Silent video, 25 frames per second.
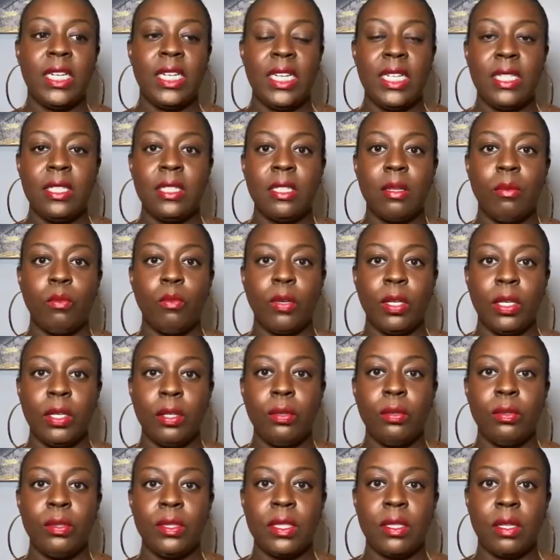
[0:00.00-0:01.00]
needs someone
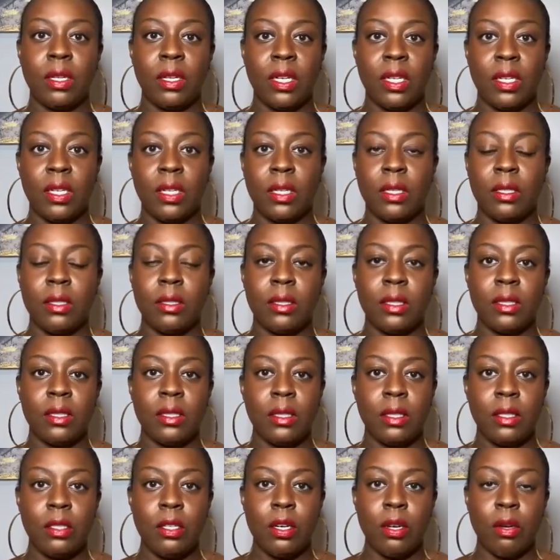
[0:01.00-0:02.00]
who is going to,
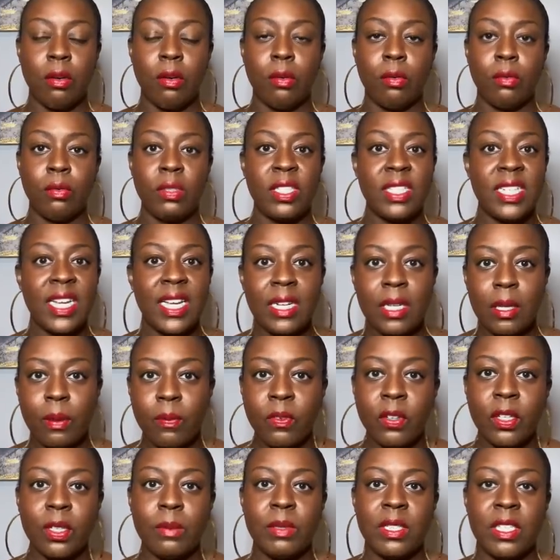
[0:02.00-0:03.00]
you know, stand up
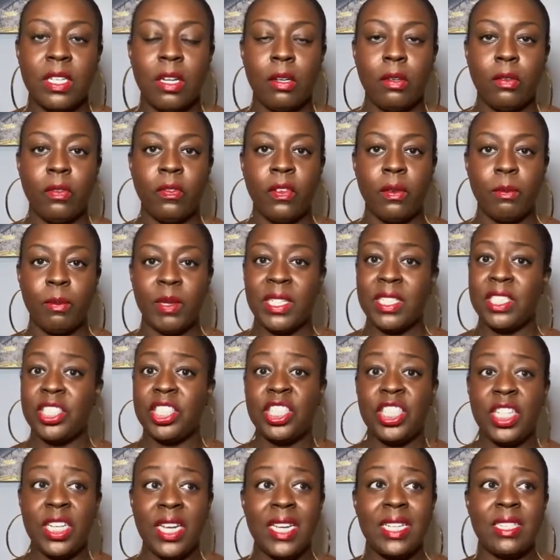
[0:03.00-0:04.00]
for himself, because
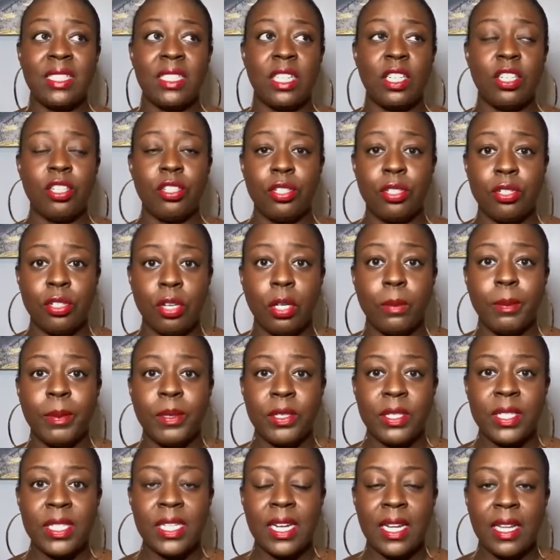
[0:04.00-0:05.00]
she has such a strong
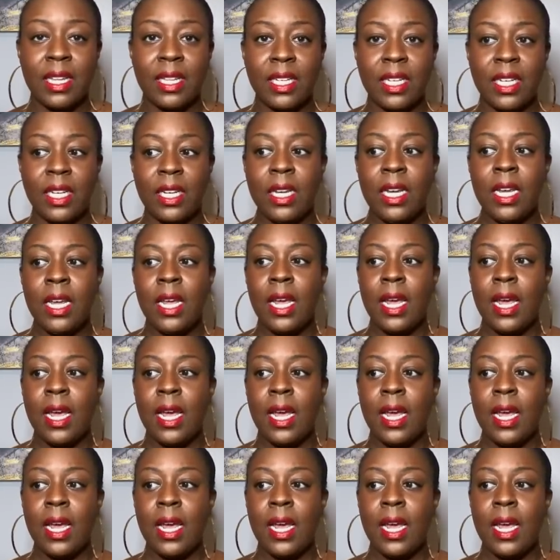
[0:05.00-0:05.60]
personality.